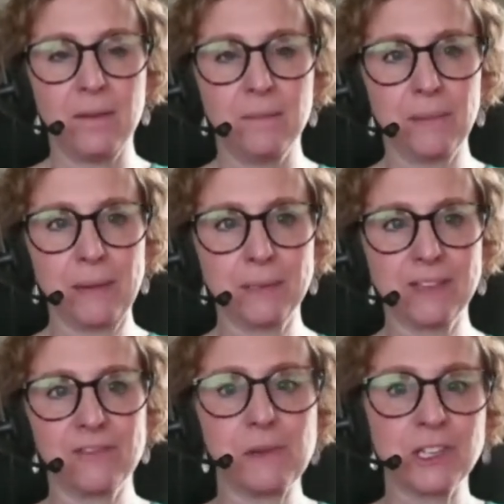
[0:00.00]
people's
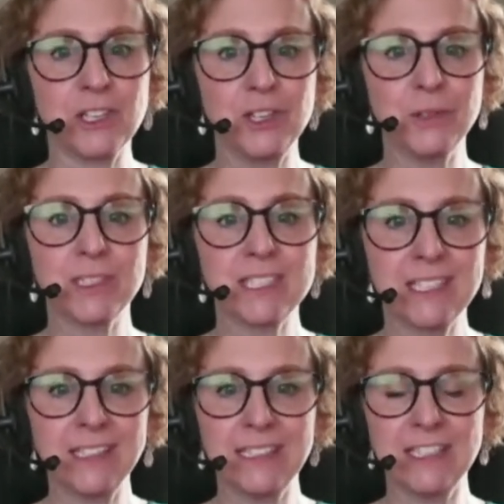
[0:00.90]
information. You
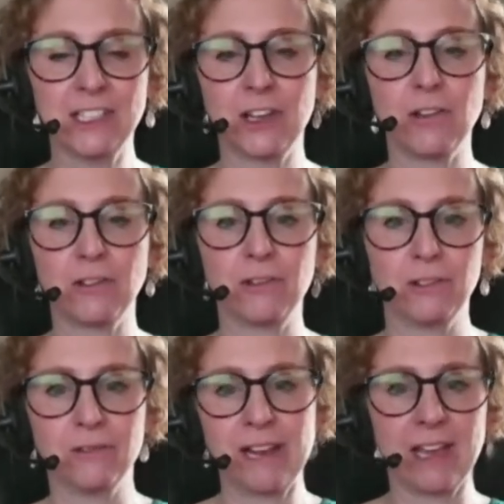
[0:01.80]
still need to go through
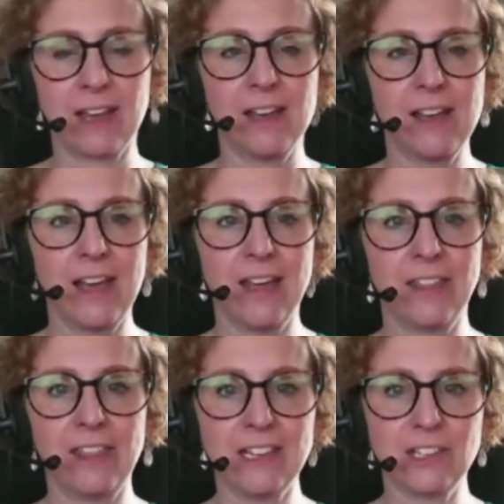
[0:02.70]
the rigor
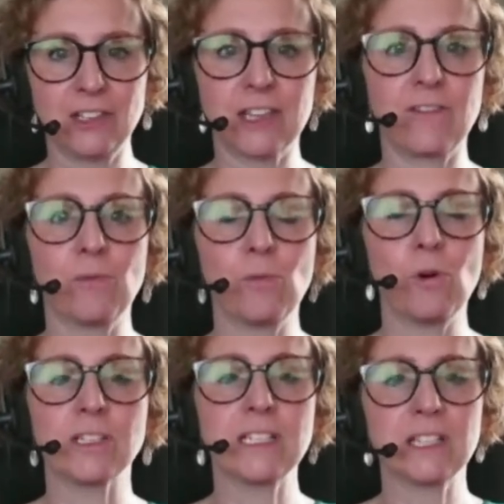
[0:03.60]
and think to yourself,
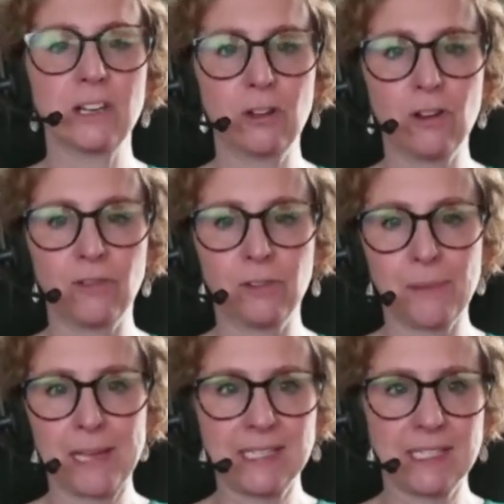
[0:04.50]
what is the lawful
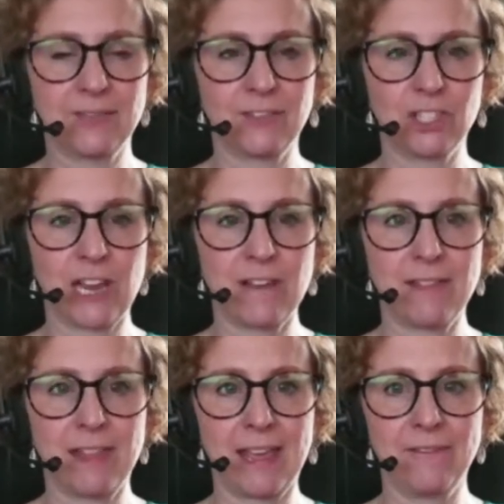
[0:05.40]
basis for
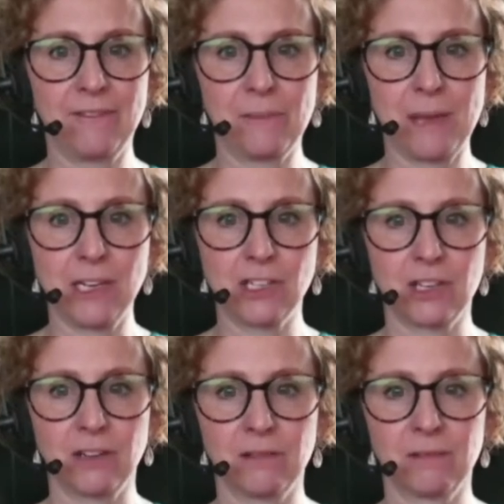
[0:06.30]
sharing that
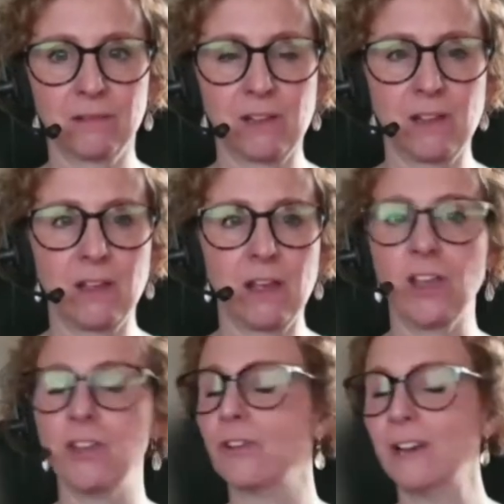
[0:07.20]
information?
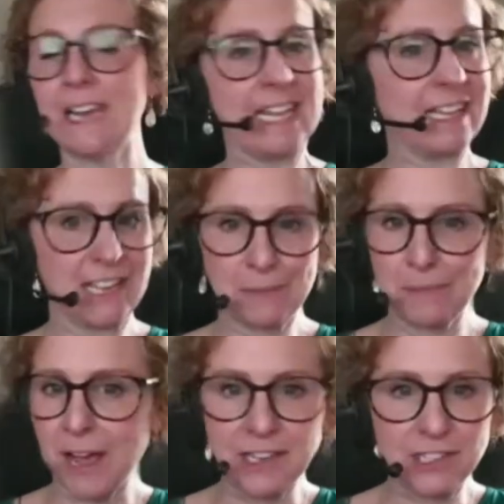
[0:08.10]
You're not legally
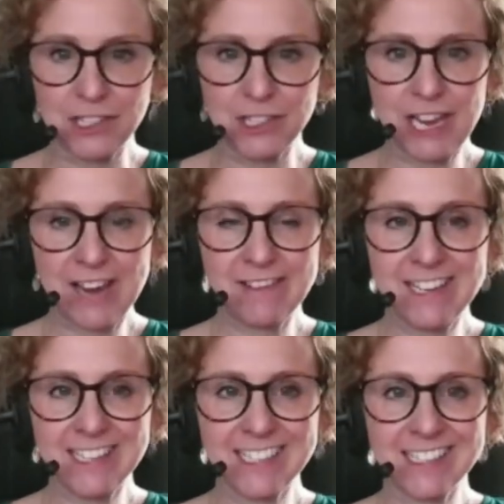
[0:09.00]
obliged to share
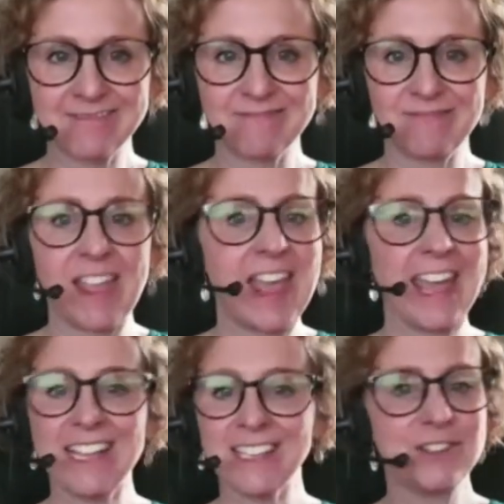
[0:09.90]
it.
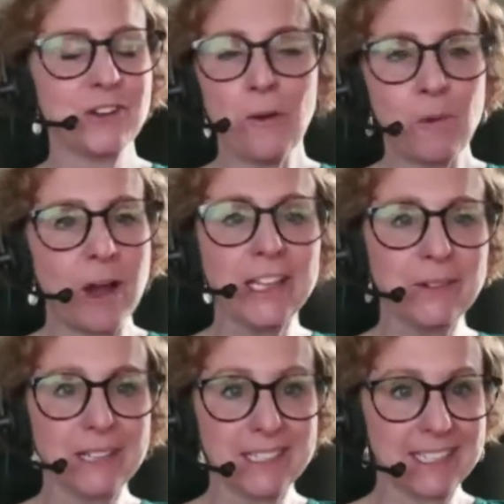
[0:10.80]
It's not why
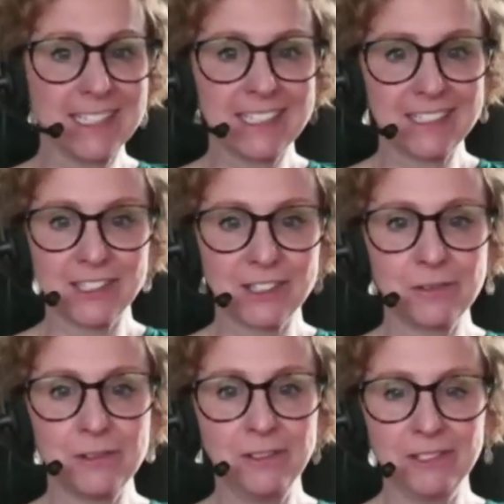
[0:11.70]
you exist as a
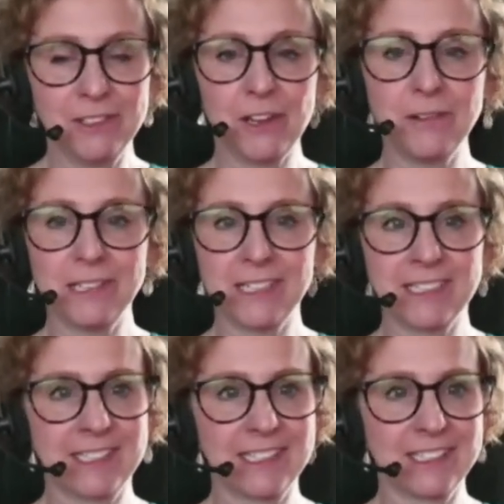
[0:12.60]
school. You don't
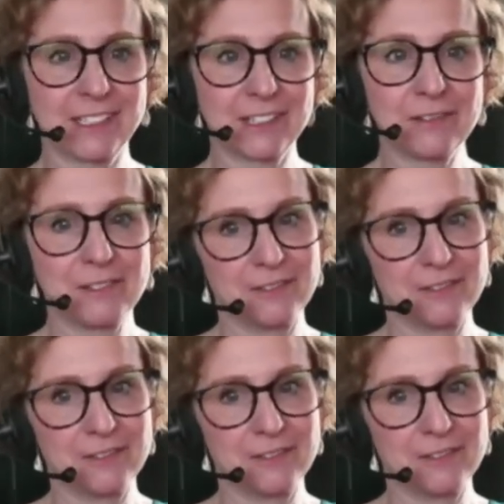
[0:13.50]
exist as a school